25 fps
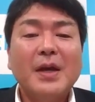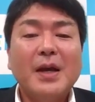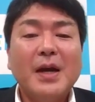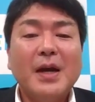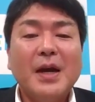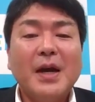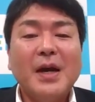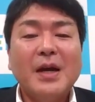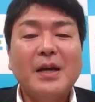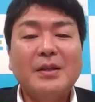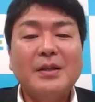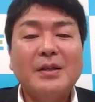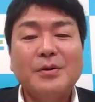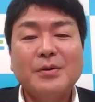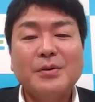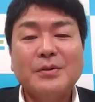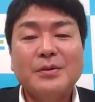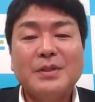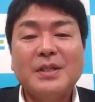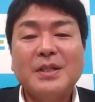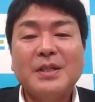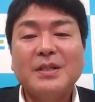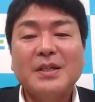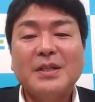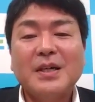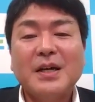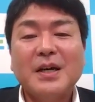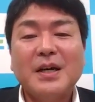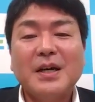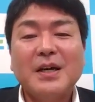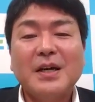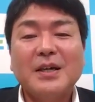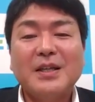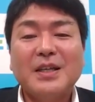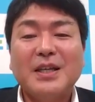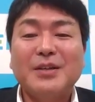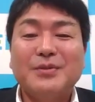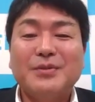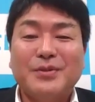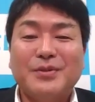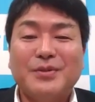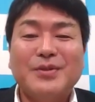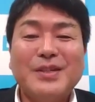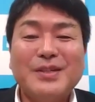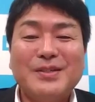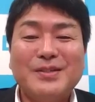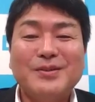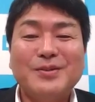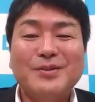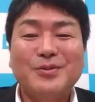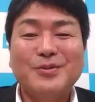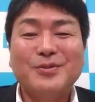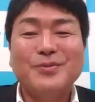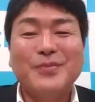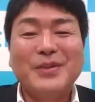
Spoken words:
I don't think he would listen to